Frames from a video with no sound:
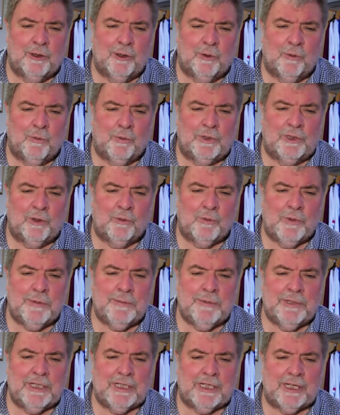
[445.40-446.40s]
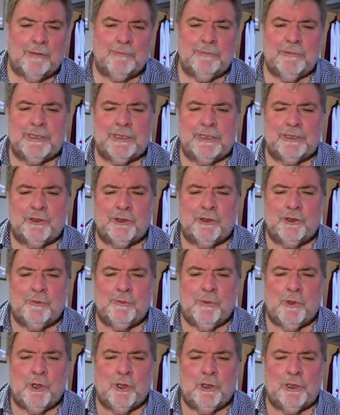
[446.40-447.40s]
when the women come to the tomb
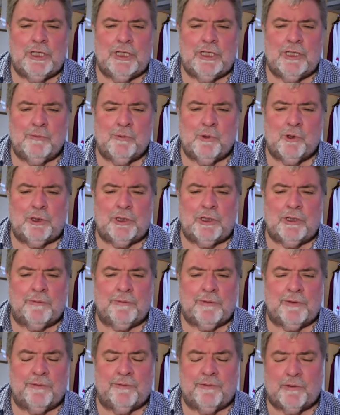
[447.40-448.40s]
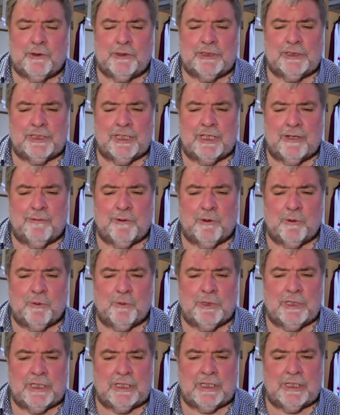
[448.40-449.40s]
early in the morning of the first day of the
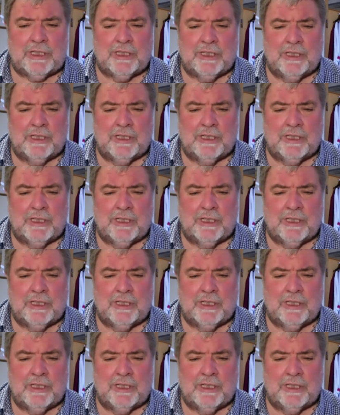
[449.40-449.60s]
week.